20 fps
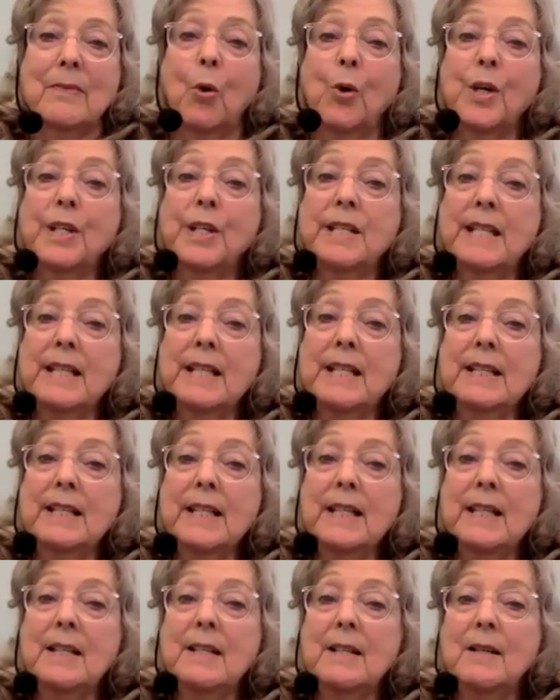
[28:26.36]
or
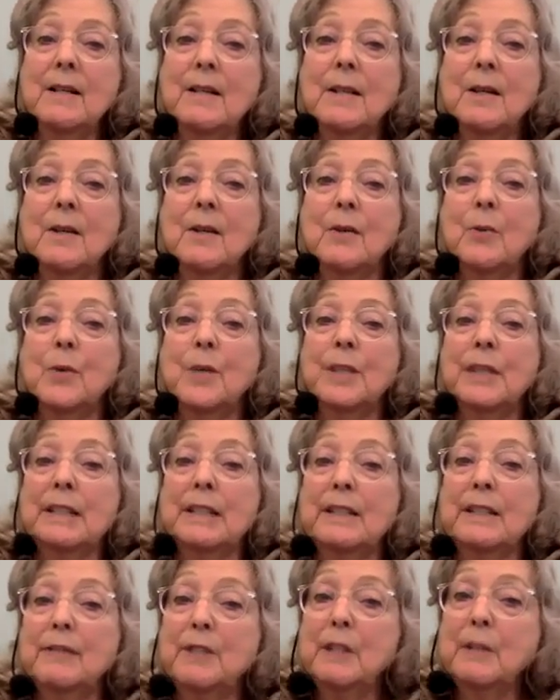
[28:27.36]
dealing
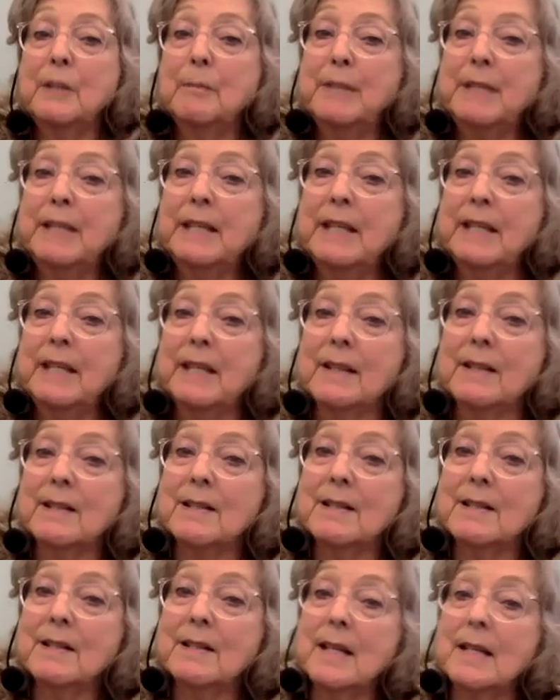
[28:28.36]
with living
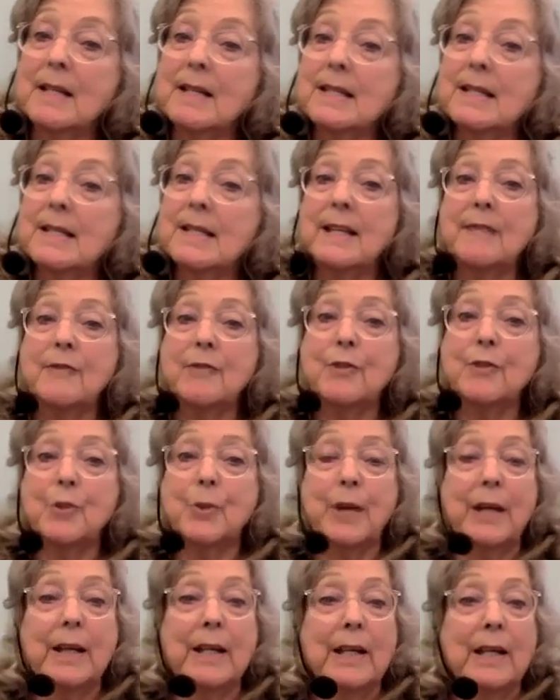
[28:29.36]
beings like slave
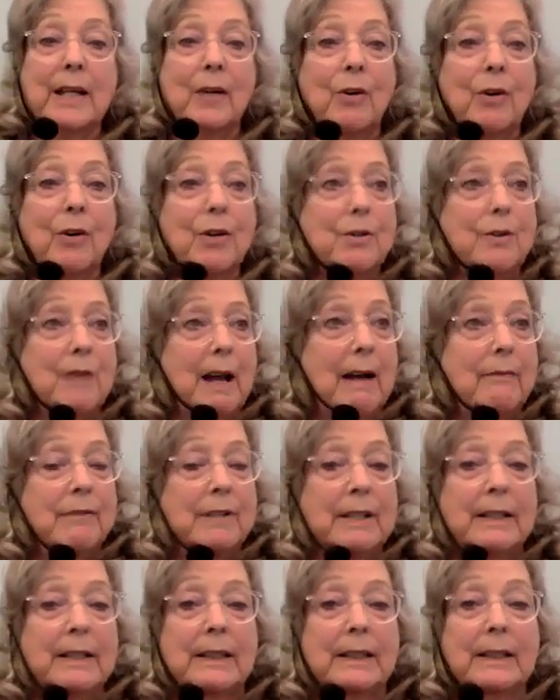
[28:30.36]
trading or
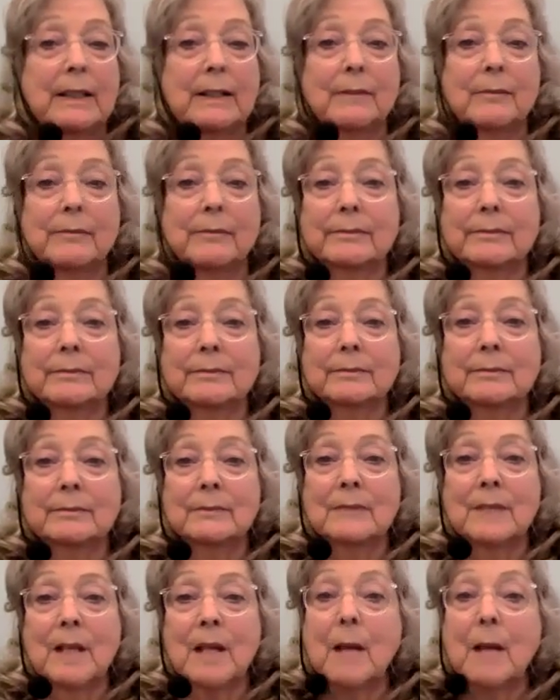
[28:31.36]
trafficking,
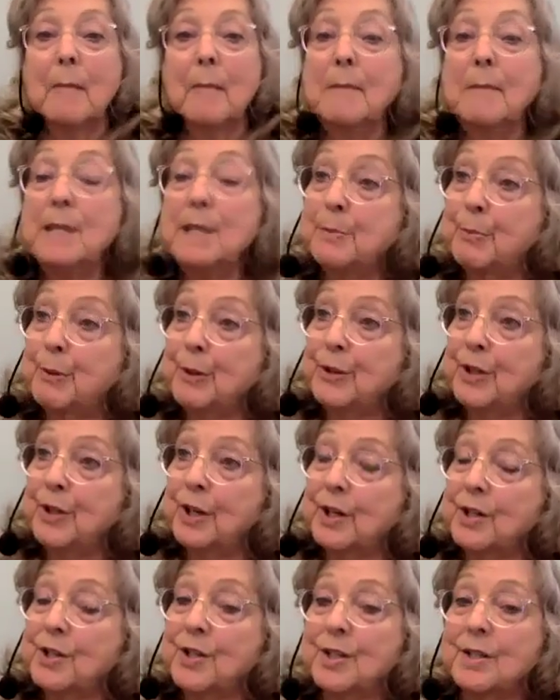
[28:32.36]
meat
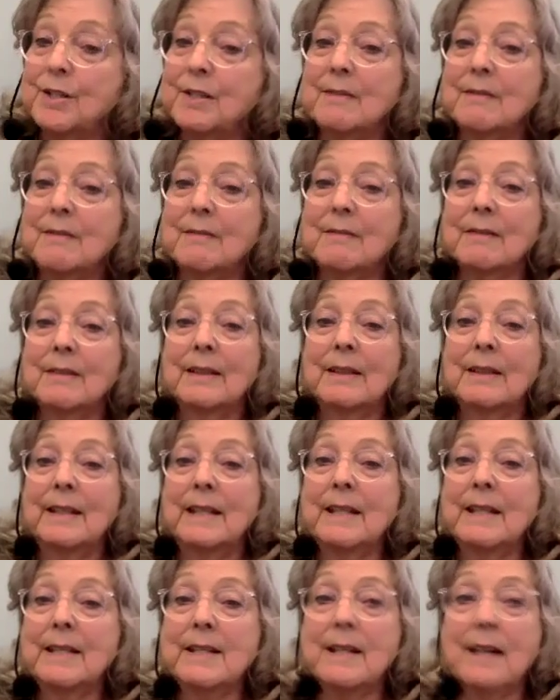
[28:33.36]
production,
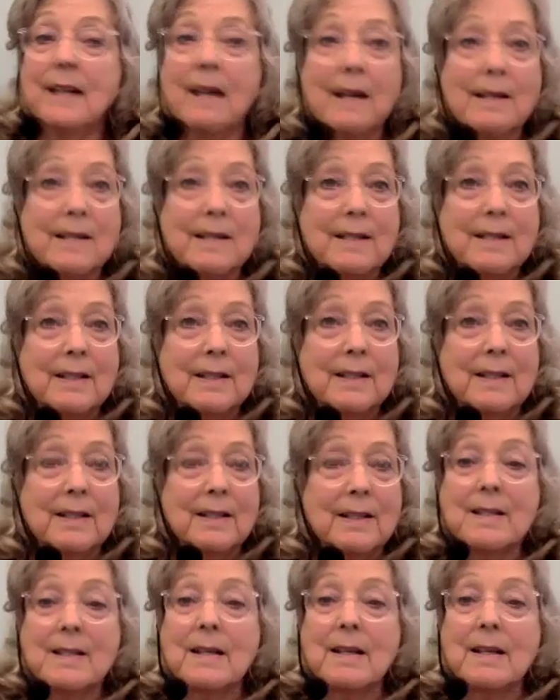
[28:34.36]

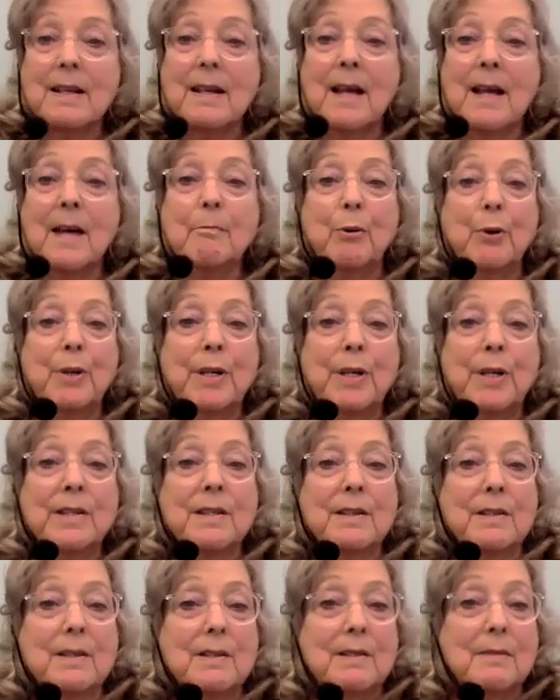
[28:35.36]
intoxicants, and
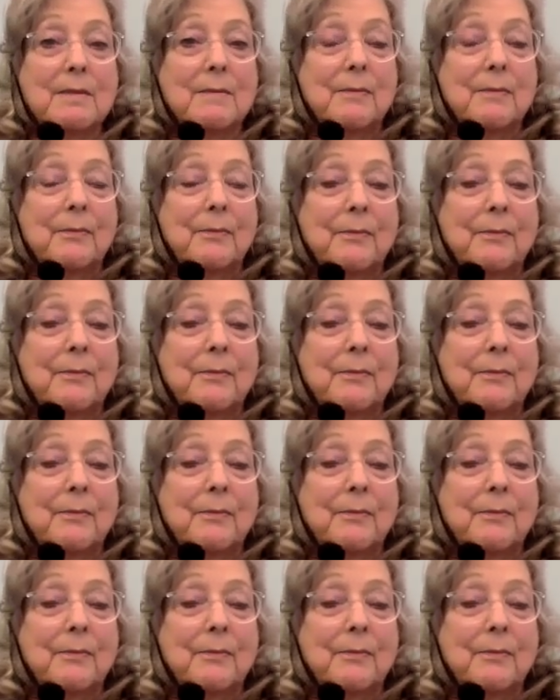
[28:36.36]
poisons.